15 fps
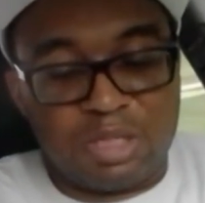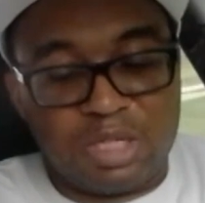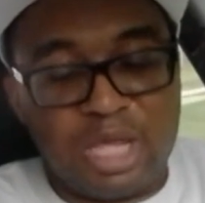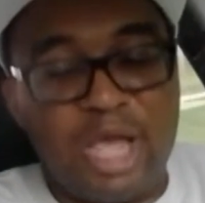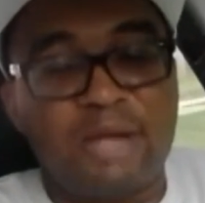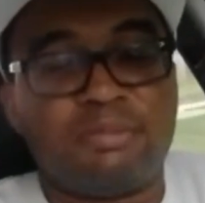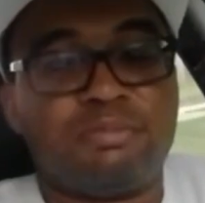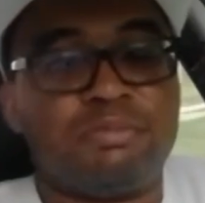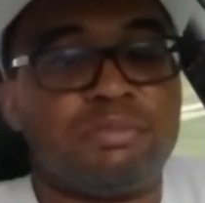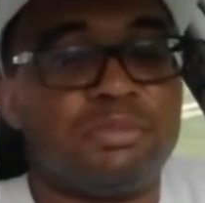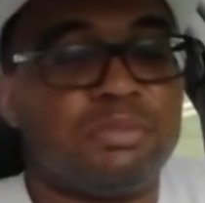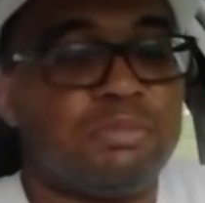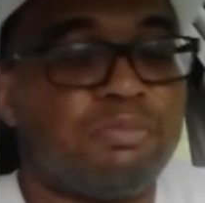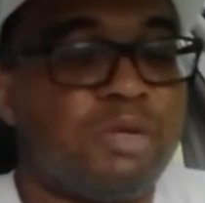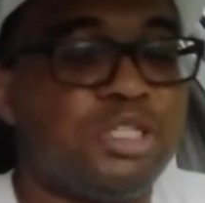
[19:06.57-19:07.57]
yeah.
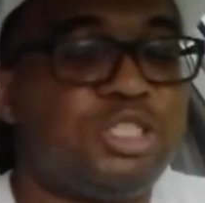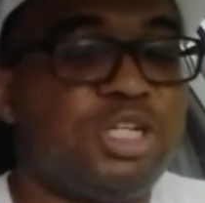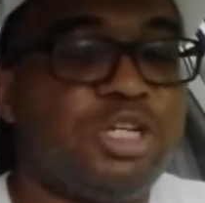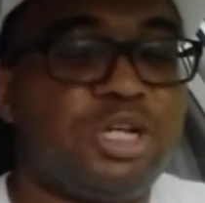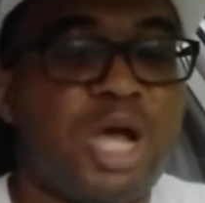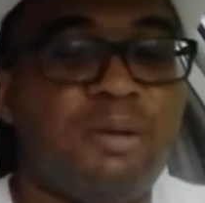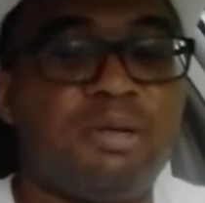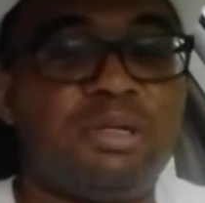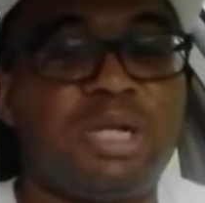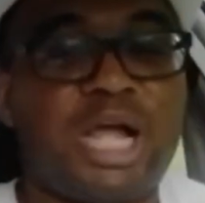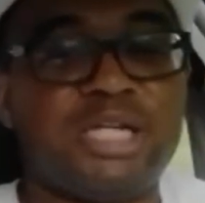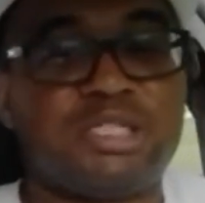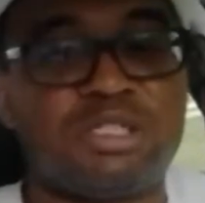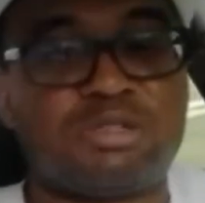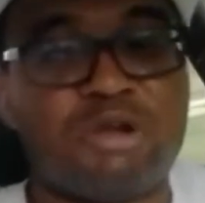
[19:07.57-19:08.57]
Make sure you come
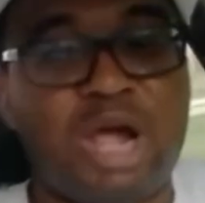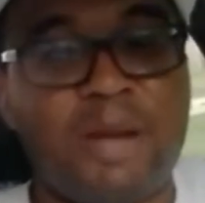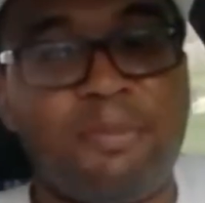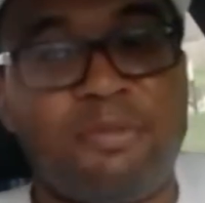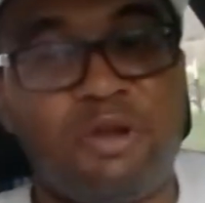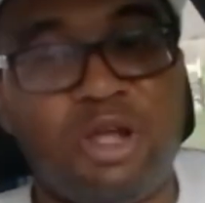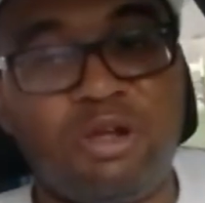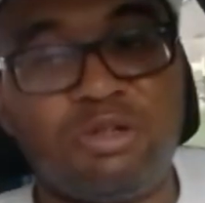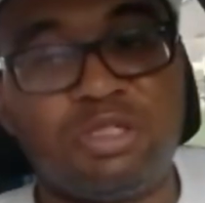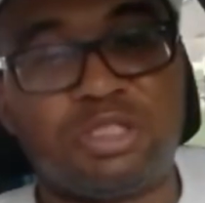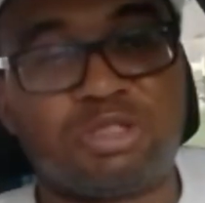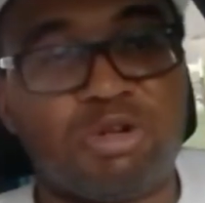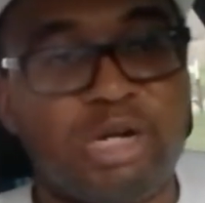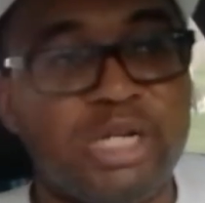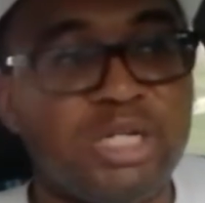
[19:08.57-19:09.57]
like, subscribe below the
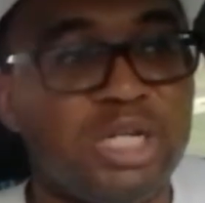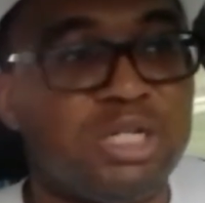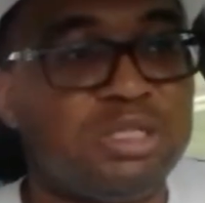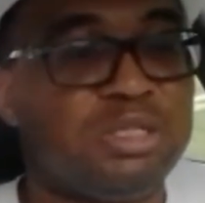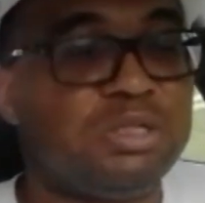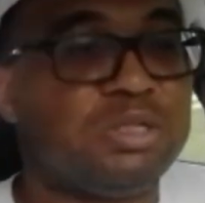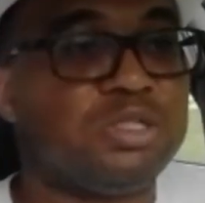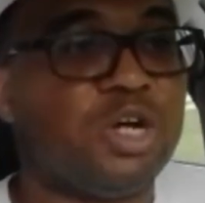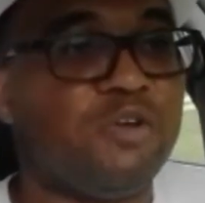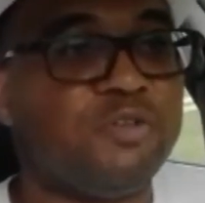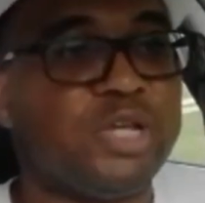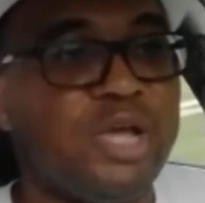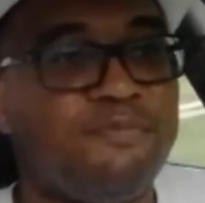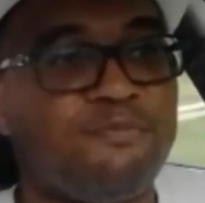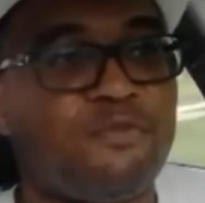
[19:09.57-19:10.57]
screen, and don't
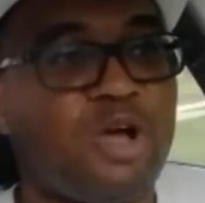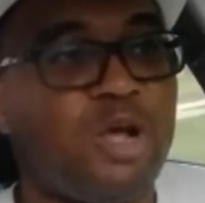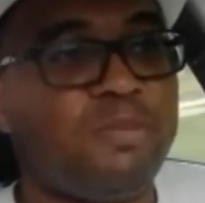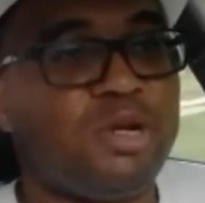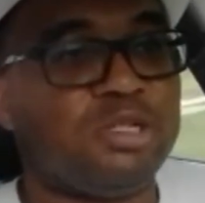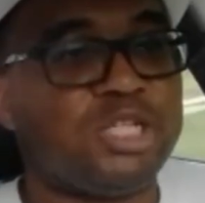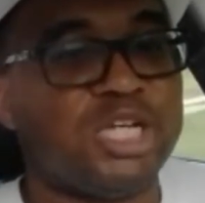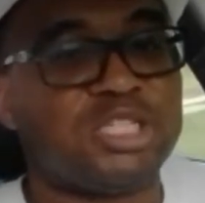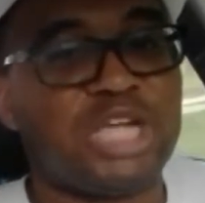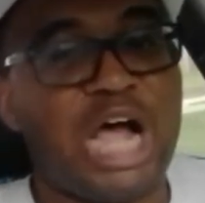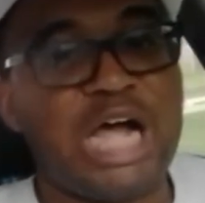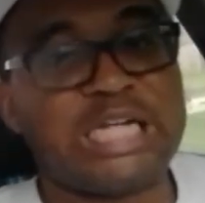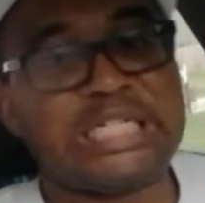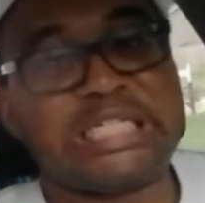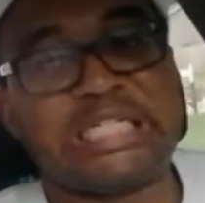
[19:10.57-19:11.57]
forget follow me on
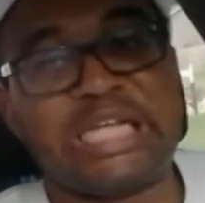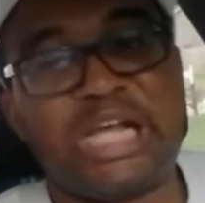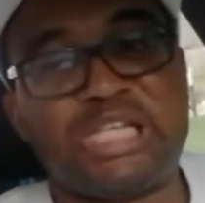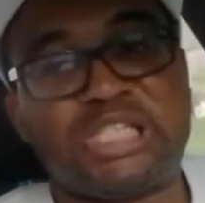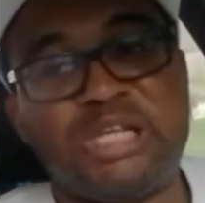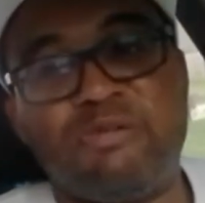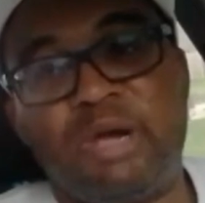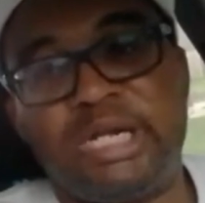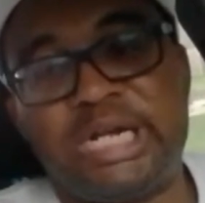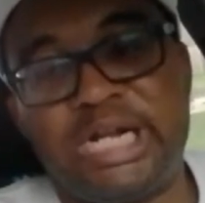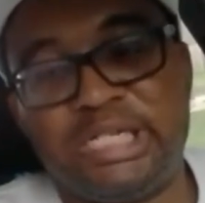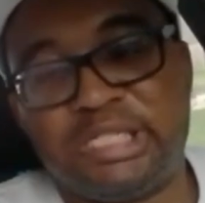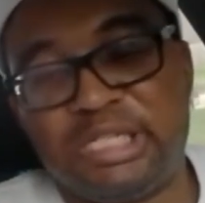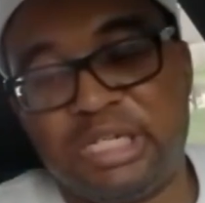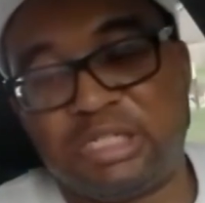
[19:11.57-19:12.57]
TikTok at
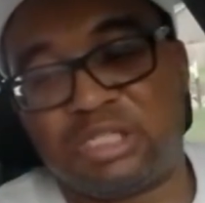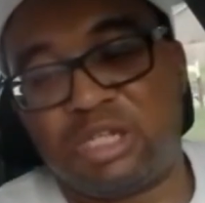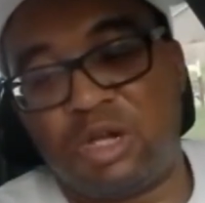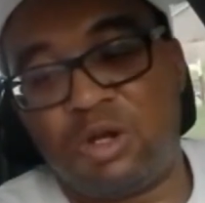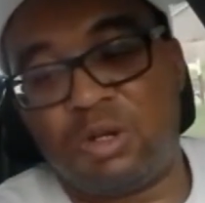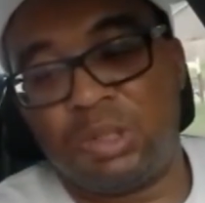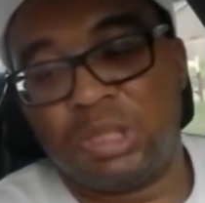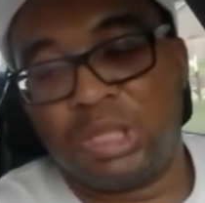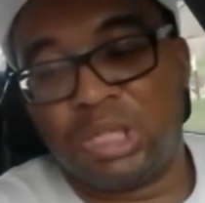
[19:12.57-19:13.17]
cway96. So,